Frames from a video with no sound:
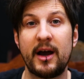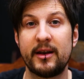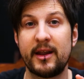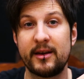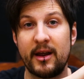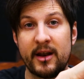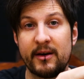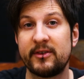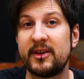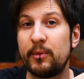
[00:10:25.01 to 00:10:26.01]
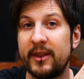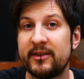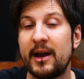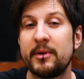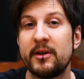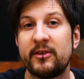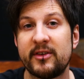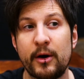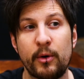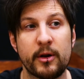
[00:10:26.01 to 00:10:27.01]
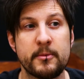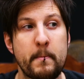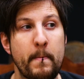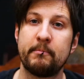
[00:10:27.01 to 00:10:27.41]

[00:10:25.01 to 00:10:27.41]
and then another scene where this happened, and so on.